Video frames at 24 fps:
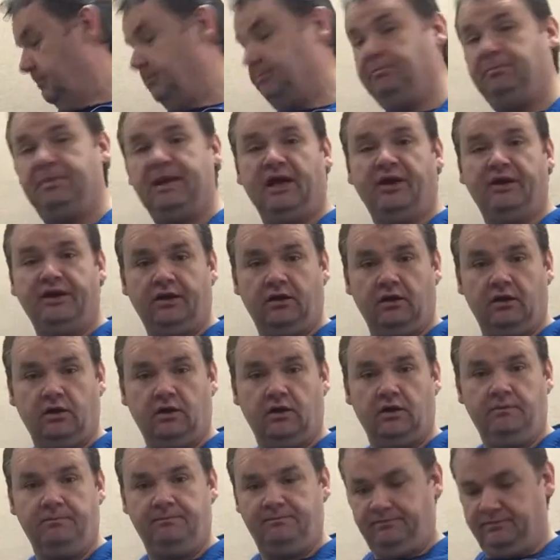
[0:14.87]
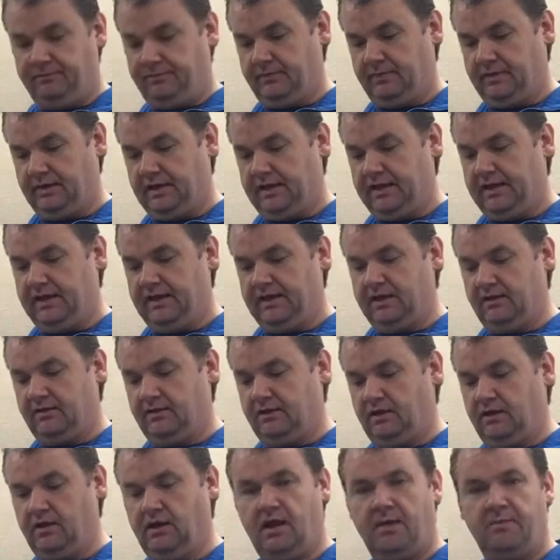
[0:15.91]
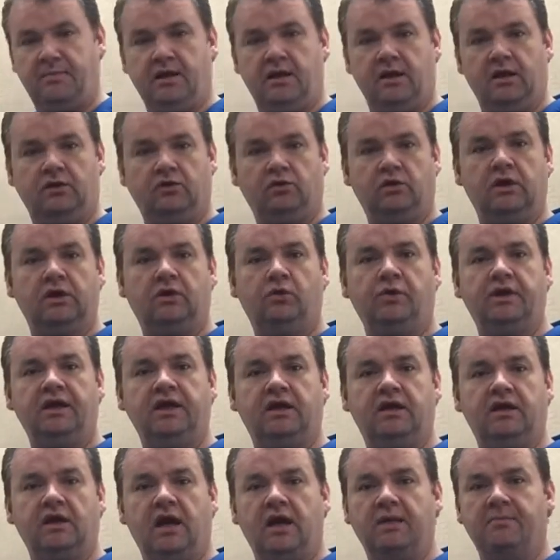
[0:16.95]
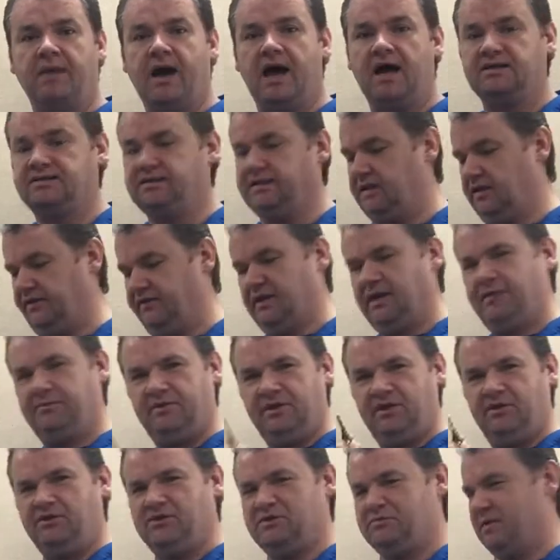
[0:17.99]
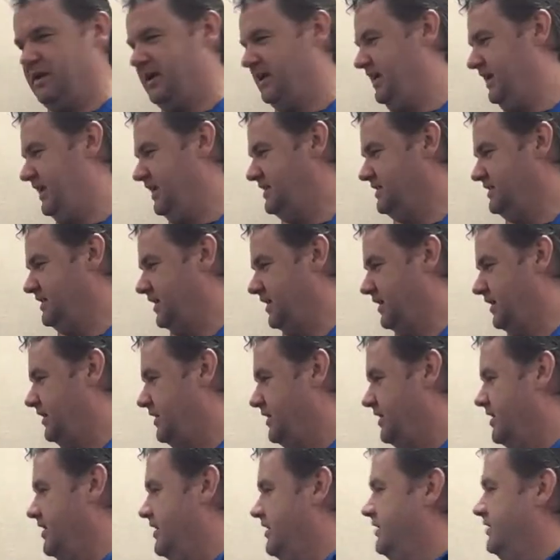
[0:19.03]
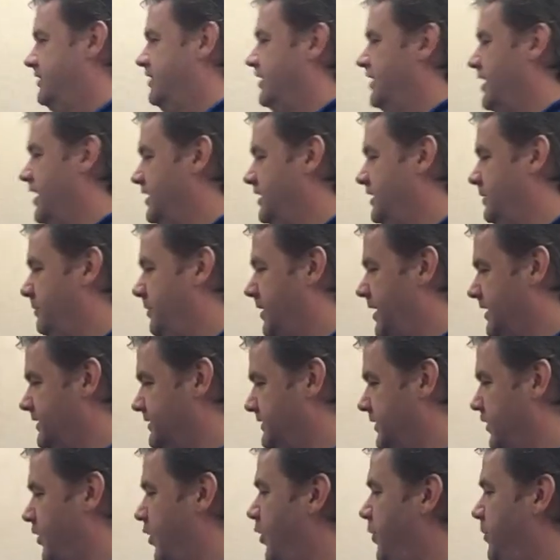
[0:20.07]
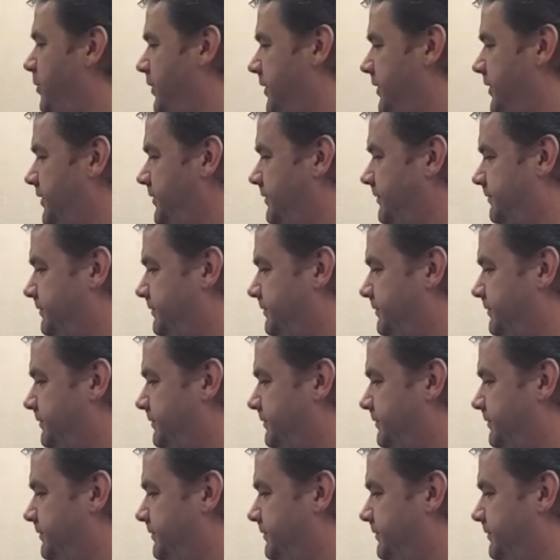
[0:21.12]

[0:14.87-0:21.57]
Behringer, and I'm going to do a quick unboxing of it. I'm going to use my keys to cut the box open